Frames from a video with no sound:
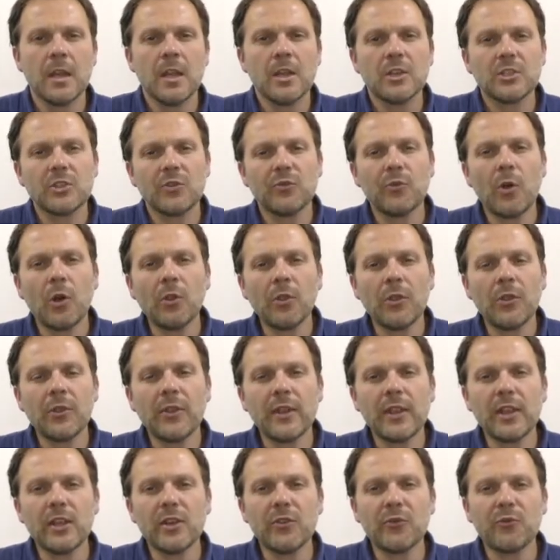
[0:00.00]
So rather than
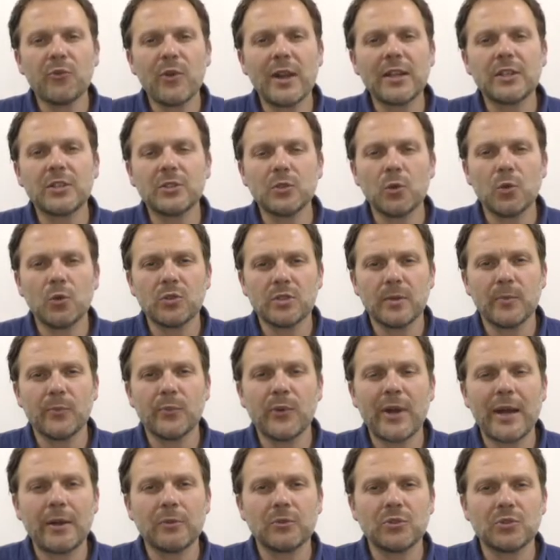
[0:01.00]
thinking of red sauce and
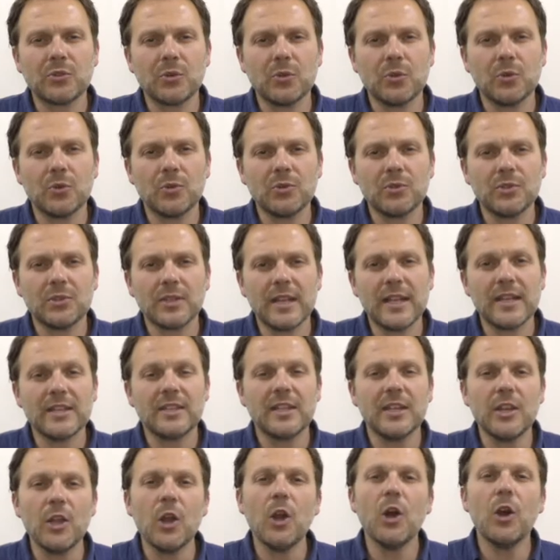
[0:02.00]
brown sauce, it's
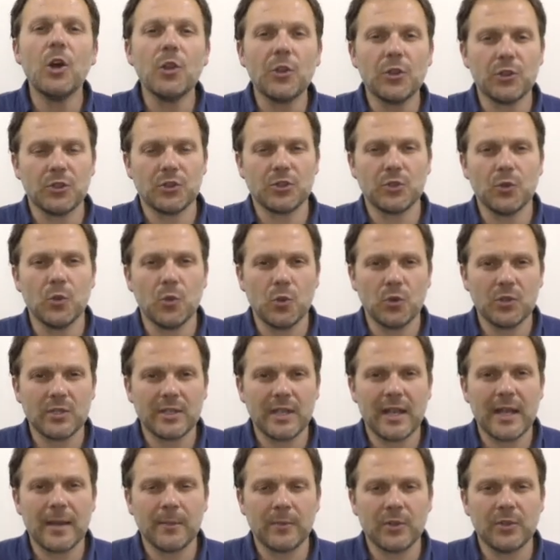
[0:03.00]
the other sauce
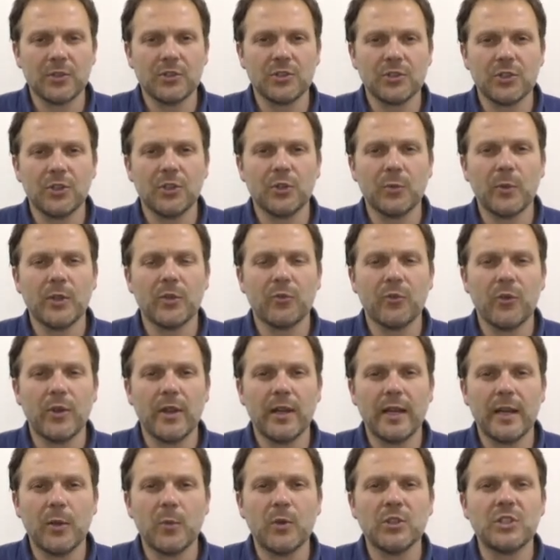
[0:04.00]
that I'm concerned with
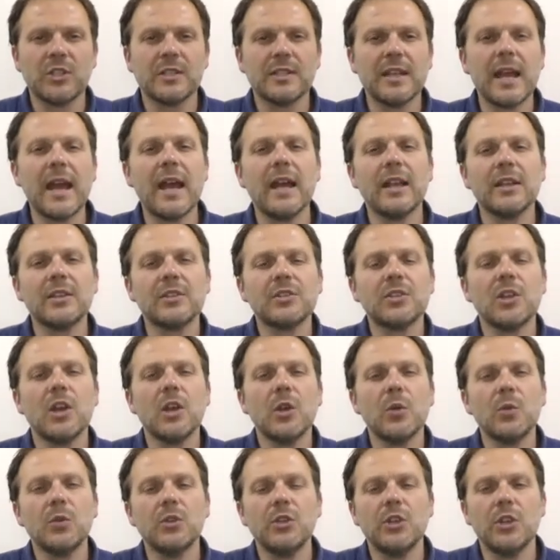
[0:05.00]
really, which is
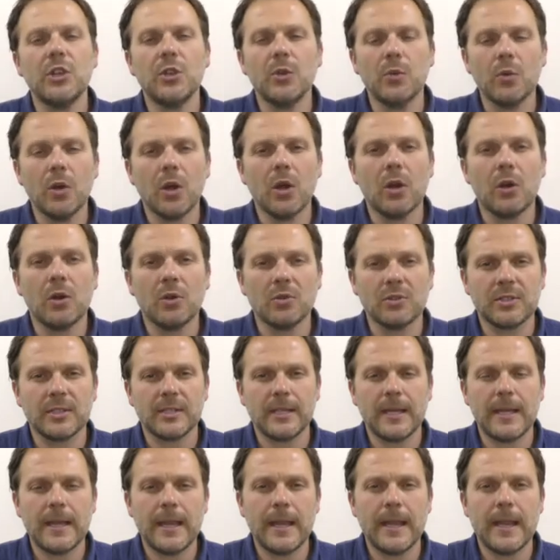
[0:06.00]

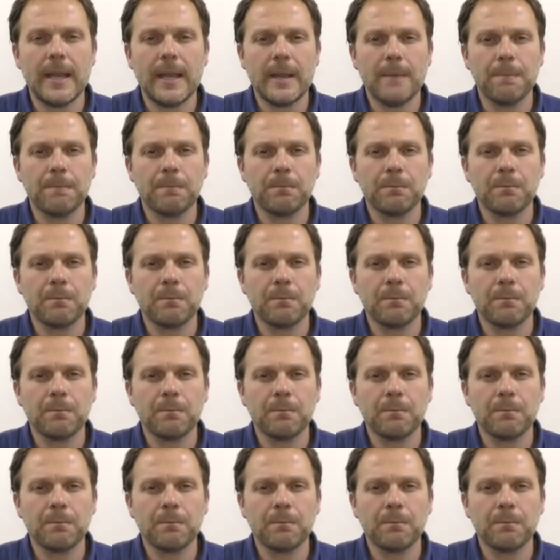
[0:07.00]
SOURCE.